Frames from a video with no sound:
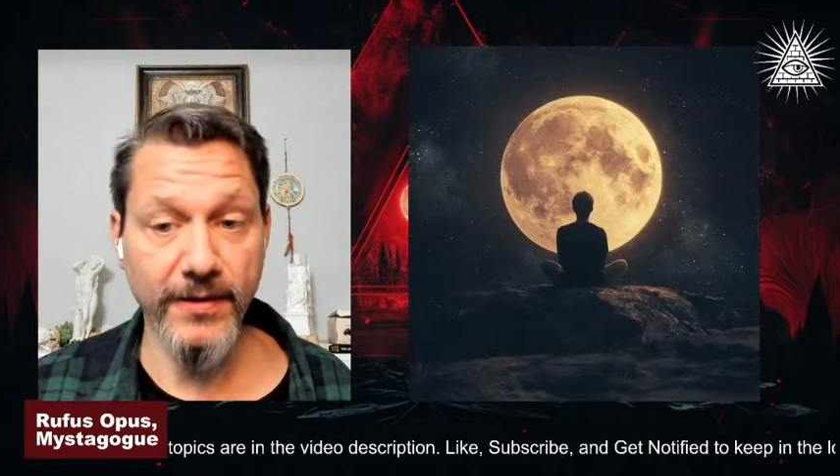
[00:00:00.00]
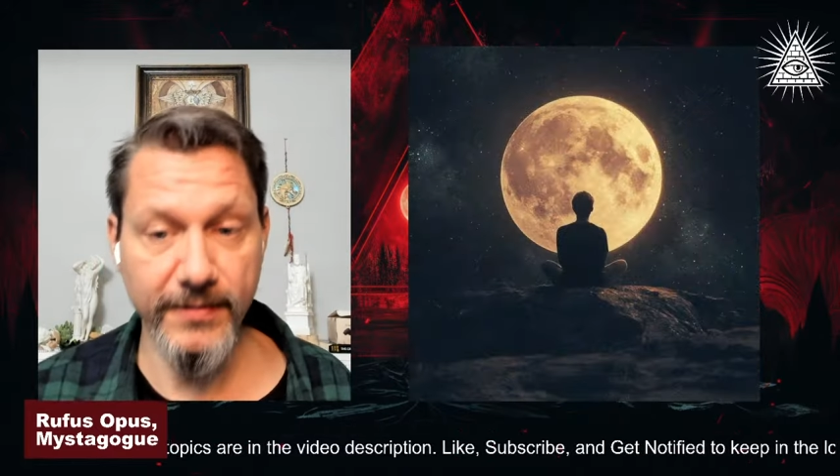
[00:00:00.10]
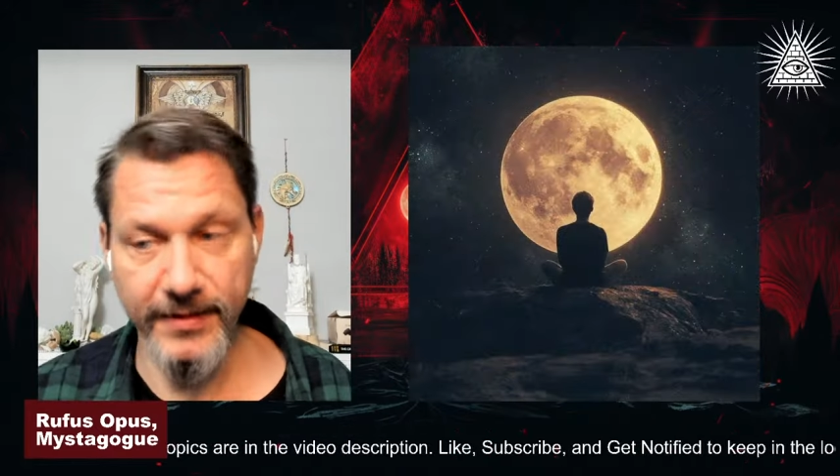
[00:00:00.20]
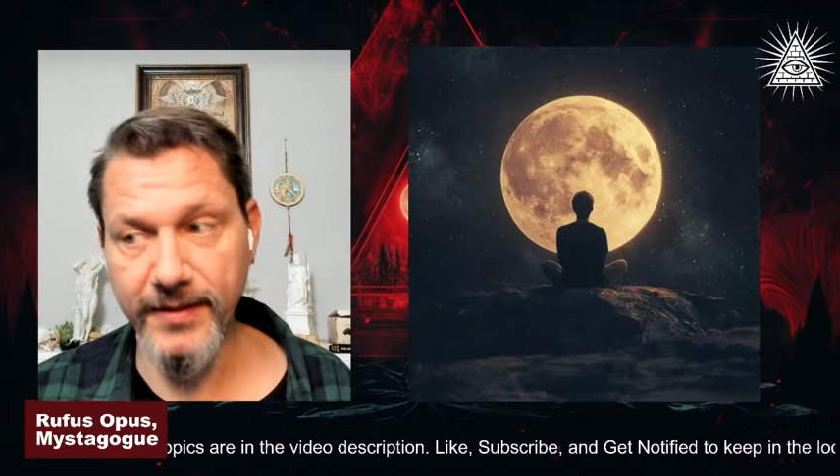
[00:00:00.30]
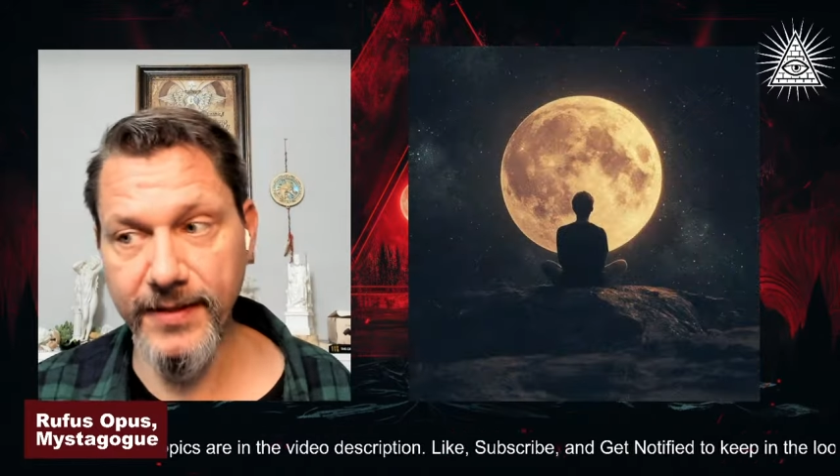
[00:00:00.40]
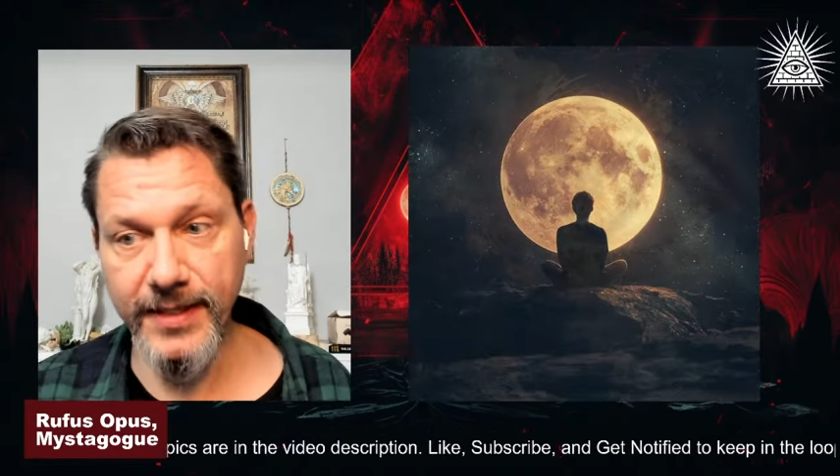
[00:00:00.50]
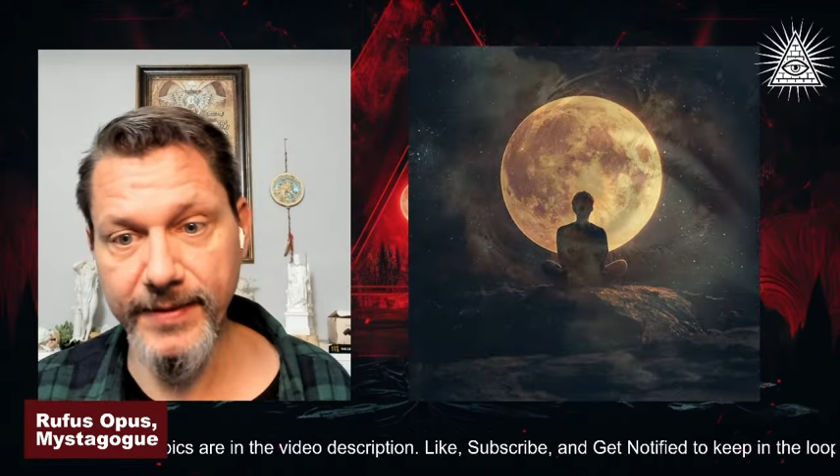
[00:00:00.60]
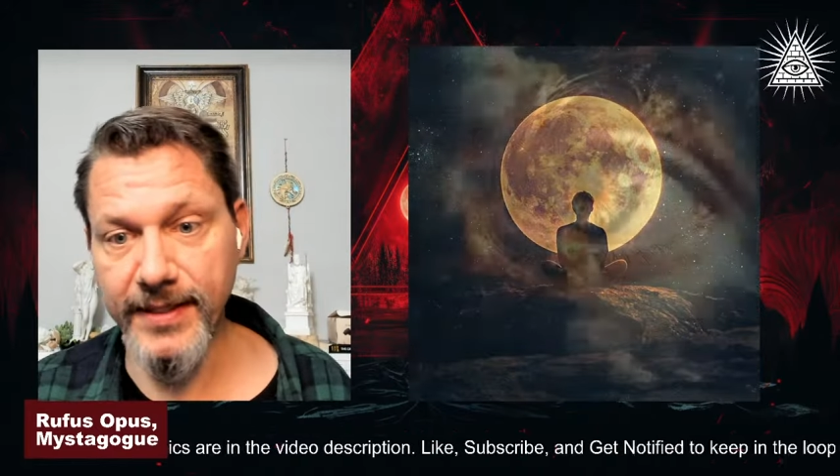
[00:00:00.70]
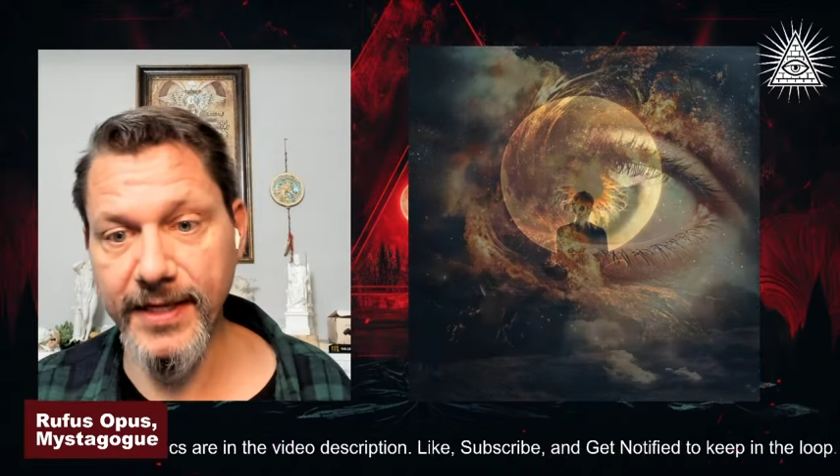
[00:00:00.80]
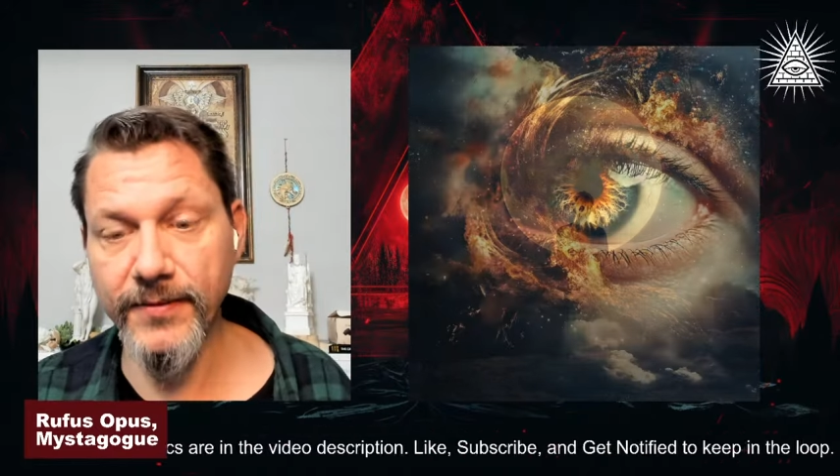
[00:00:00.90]
I
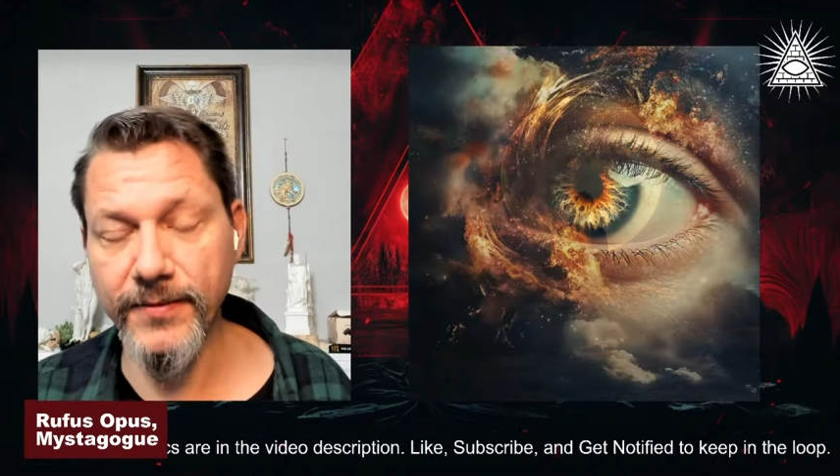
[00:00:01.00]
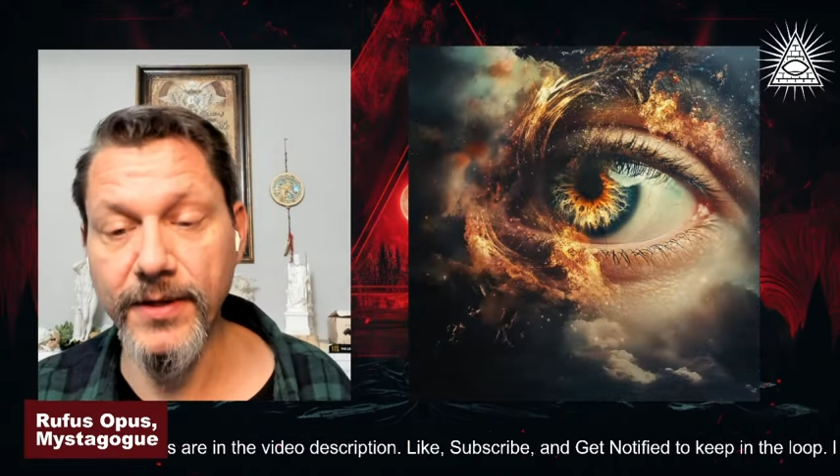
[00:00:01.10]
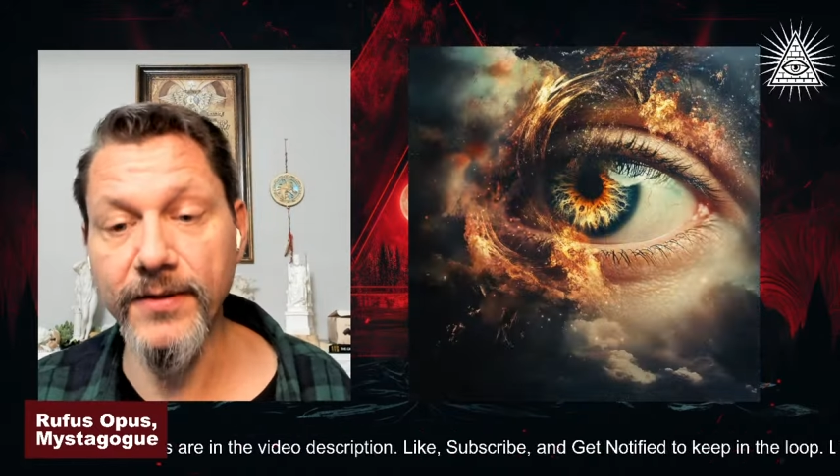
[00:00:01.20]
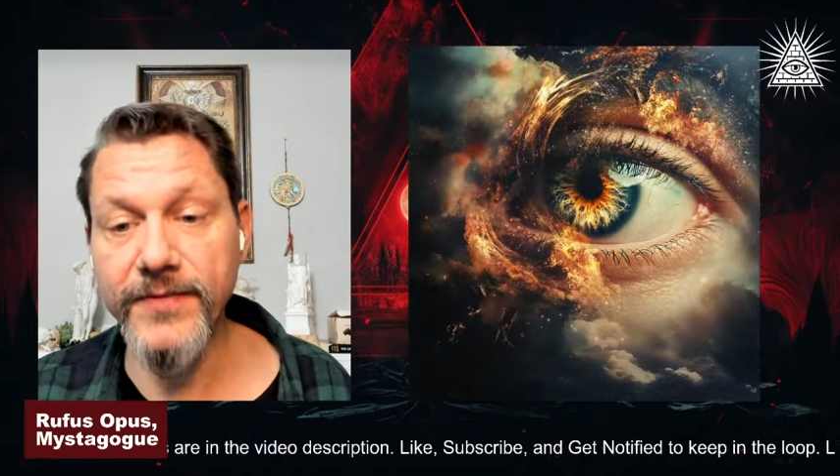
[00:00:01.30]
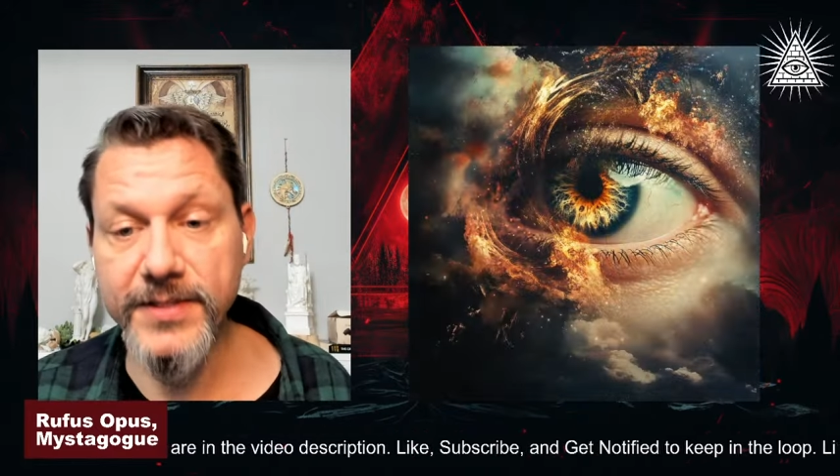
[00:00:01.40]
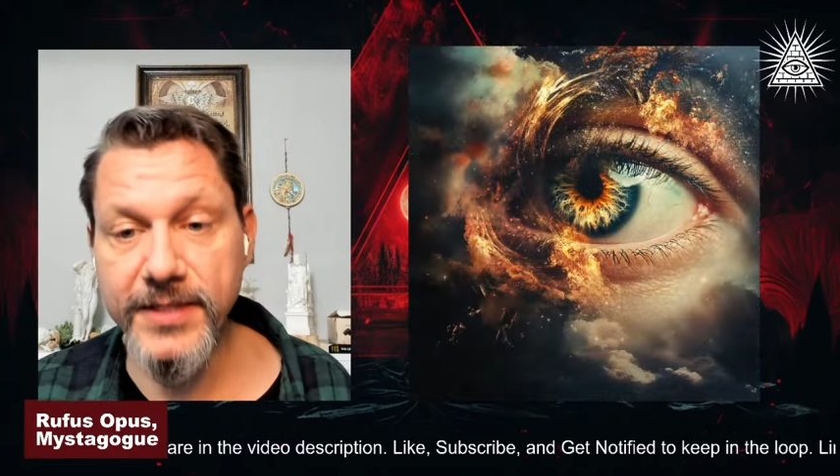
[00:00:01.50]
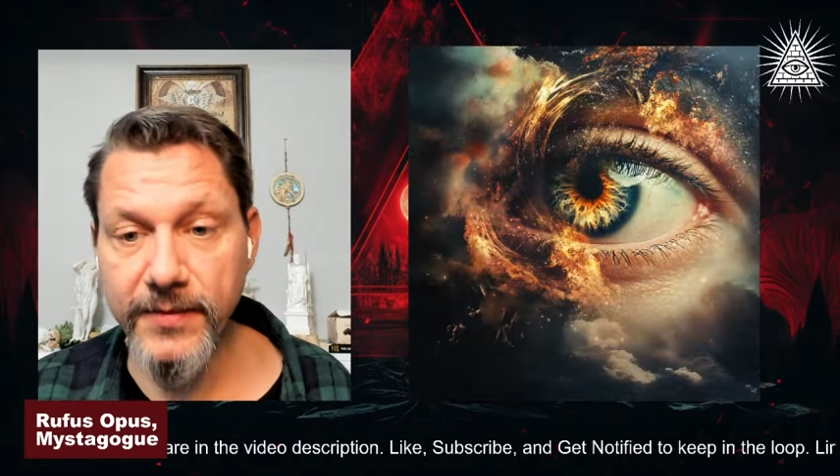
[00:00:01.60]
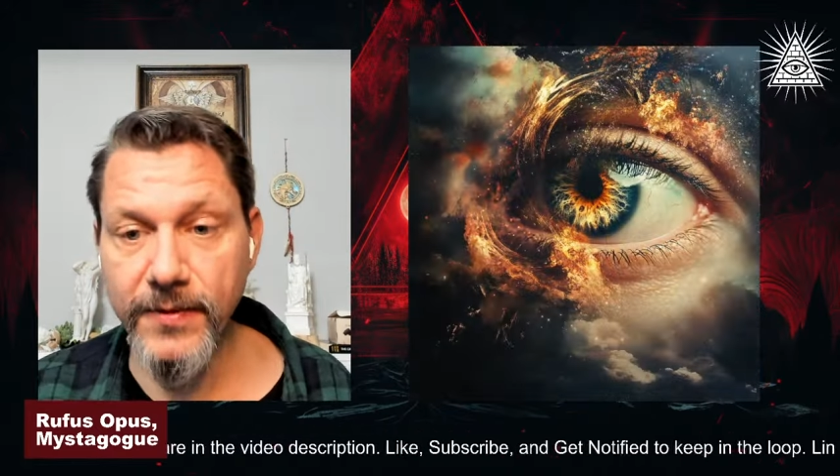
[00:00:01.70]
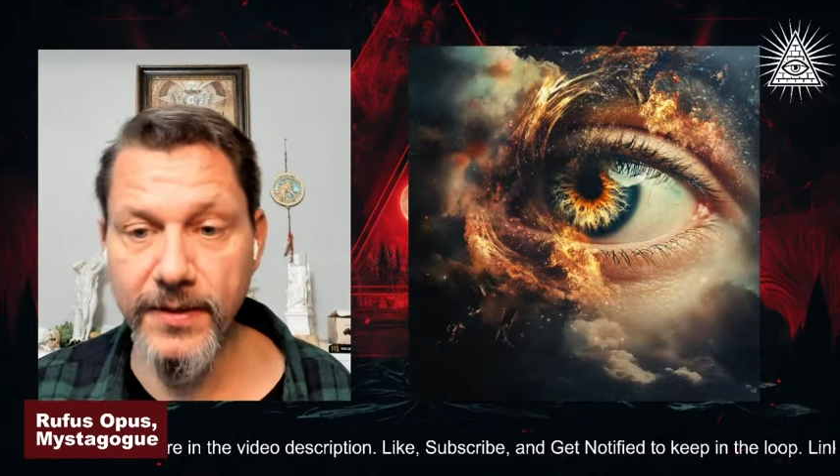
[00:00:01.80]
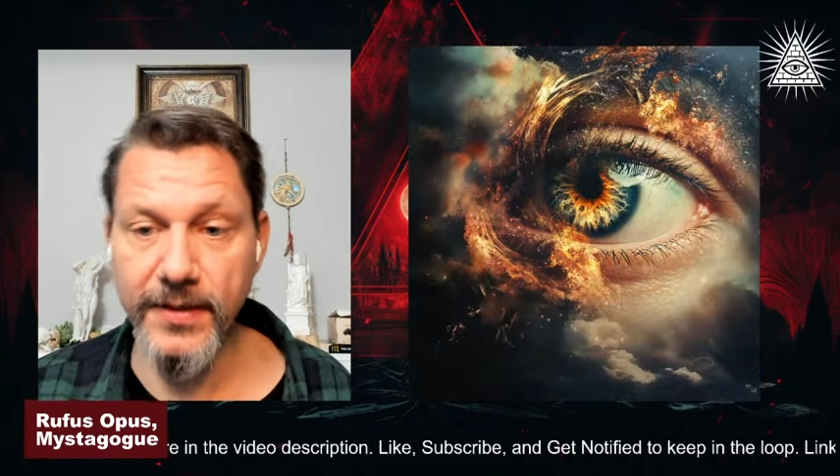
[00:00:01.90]
mean, I don't know if it's going to
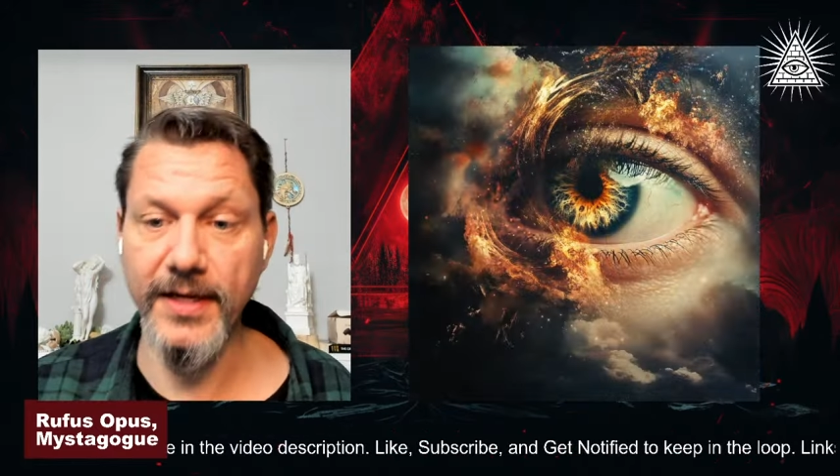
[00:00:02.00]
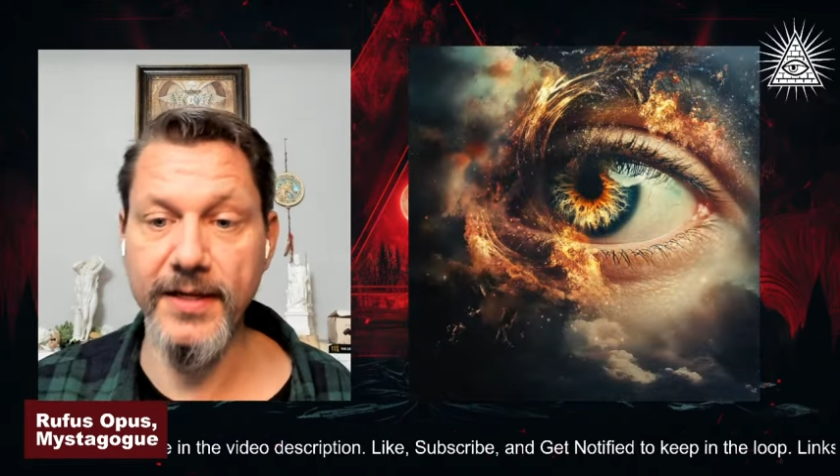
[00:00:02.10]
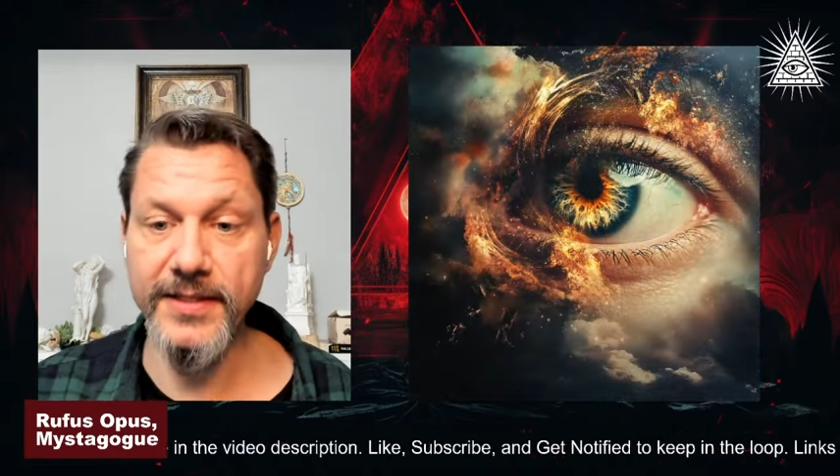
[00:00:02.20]
work or not.